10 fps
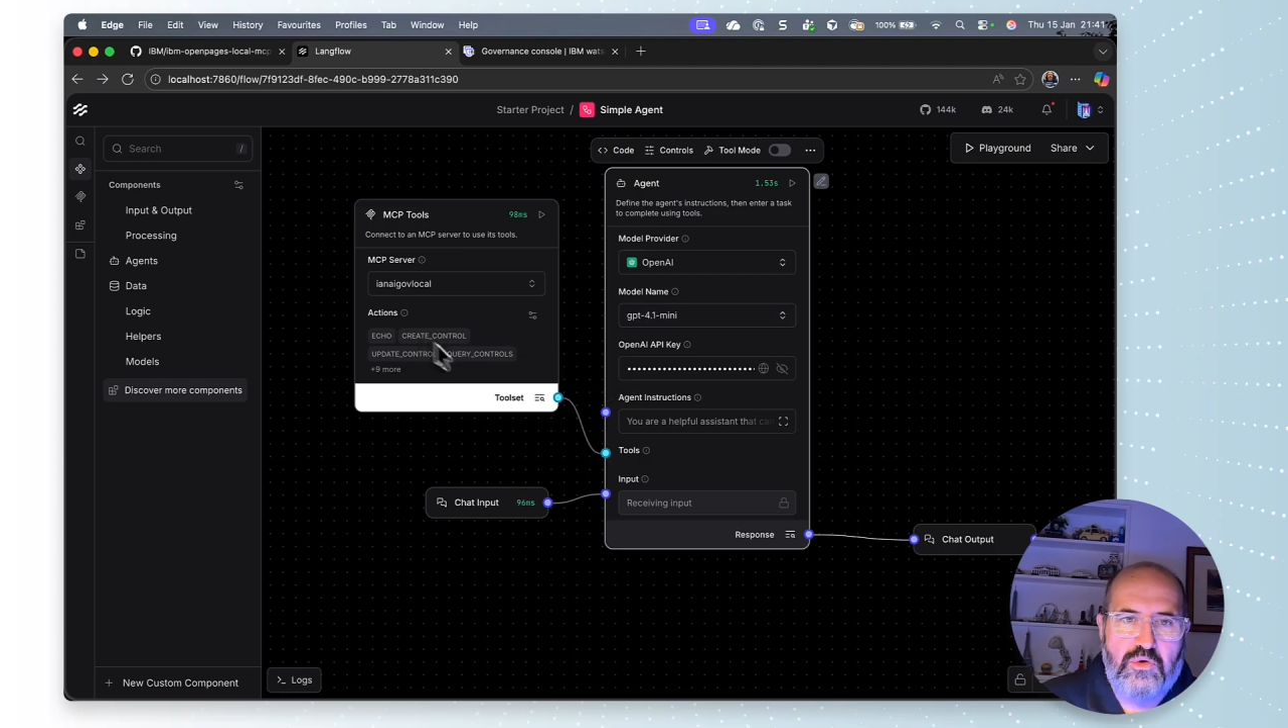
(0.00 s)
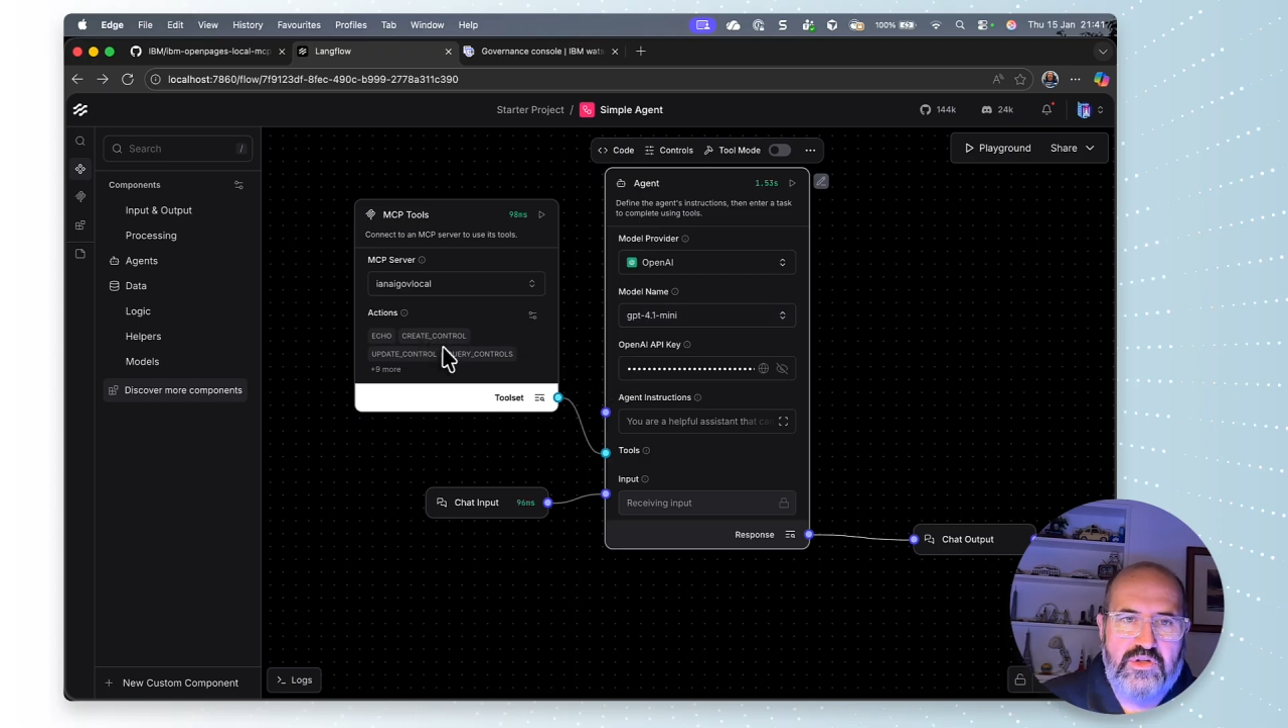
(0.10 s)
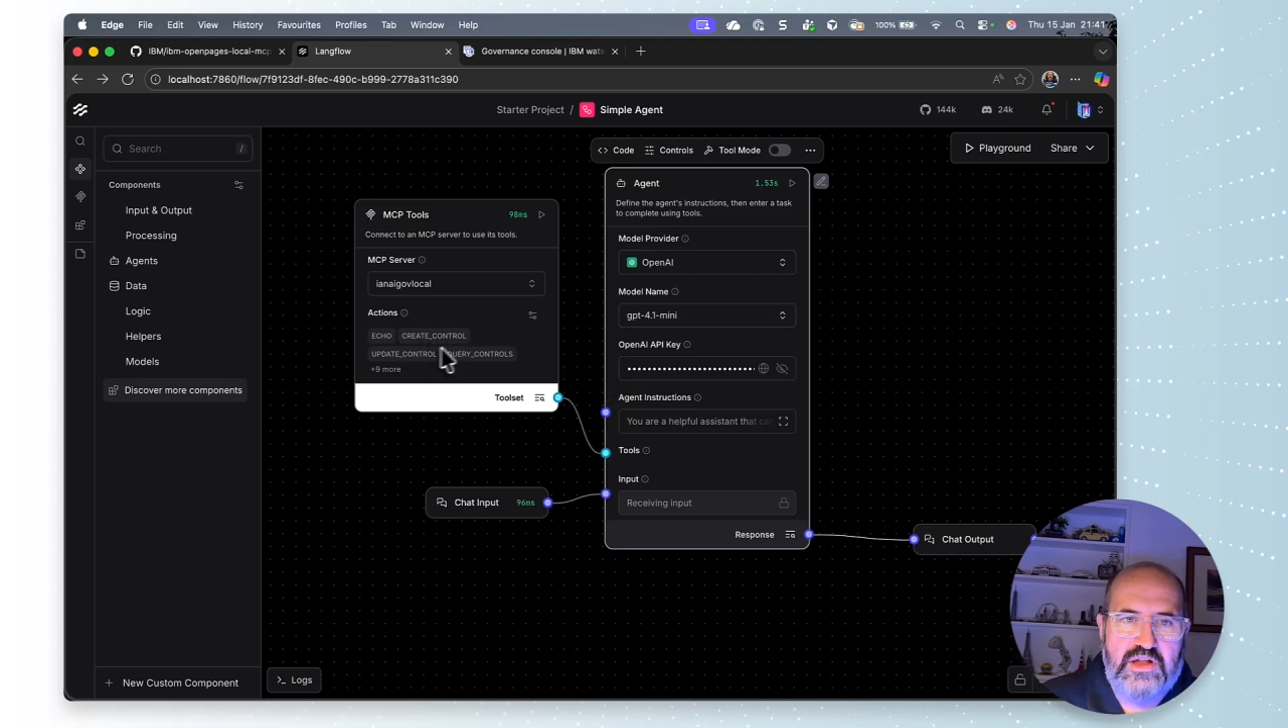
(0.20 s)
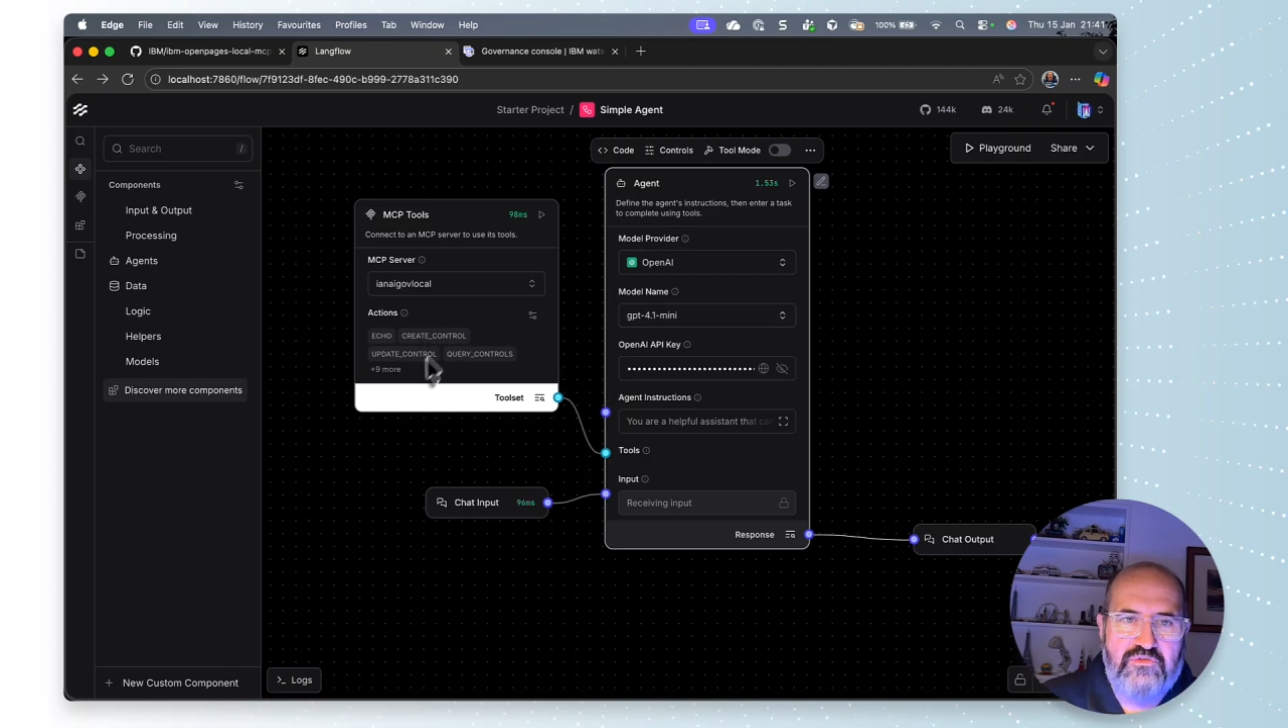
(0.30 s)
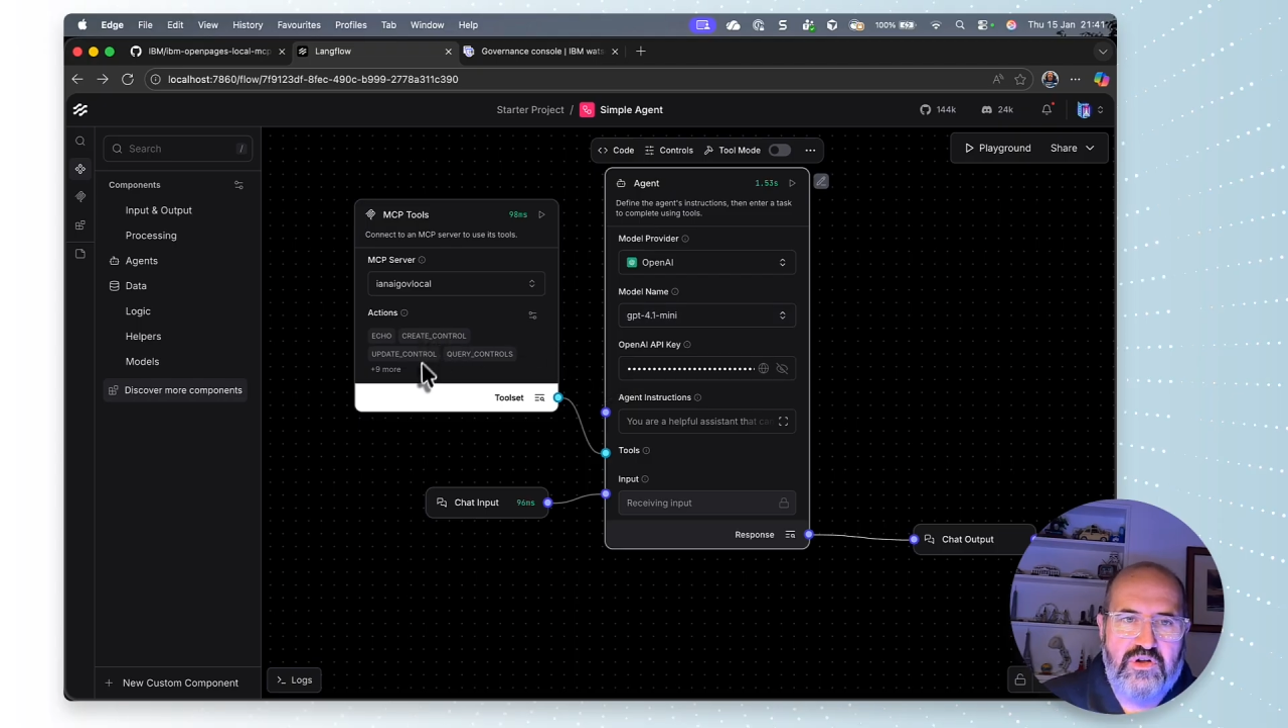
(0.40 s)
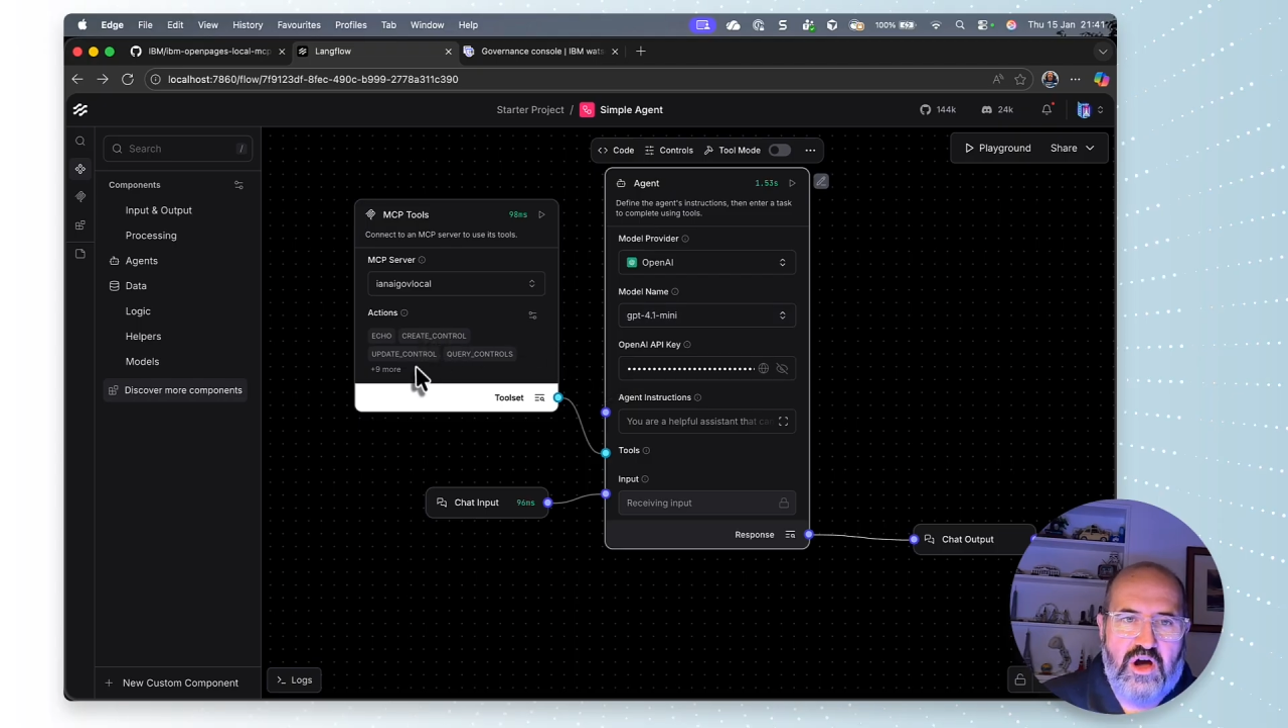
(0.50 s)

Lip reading: all the different